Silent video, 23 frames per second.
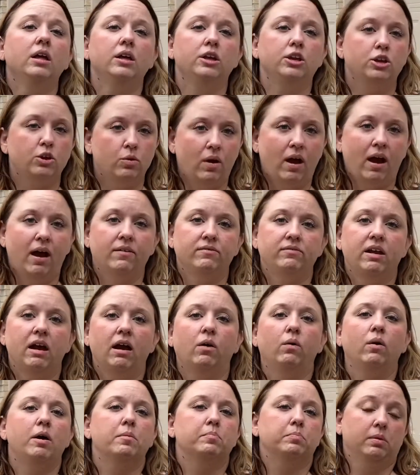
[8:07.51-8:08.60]
you have
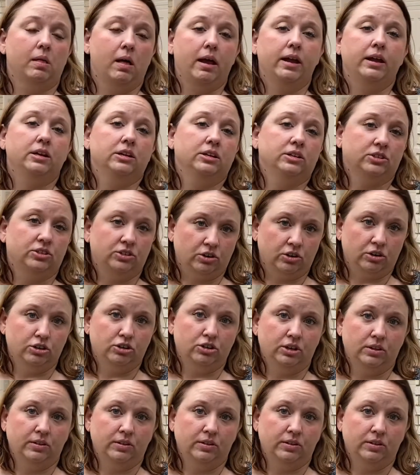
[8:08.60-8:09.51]
now a blind search,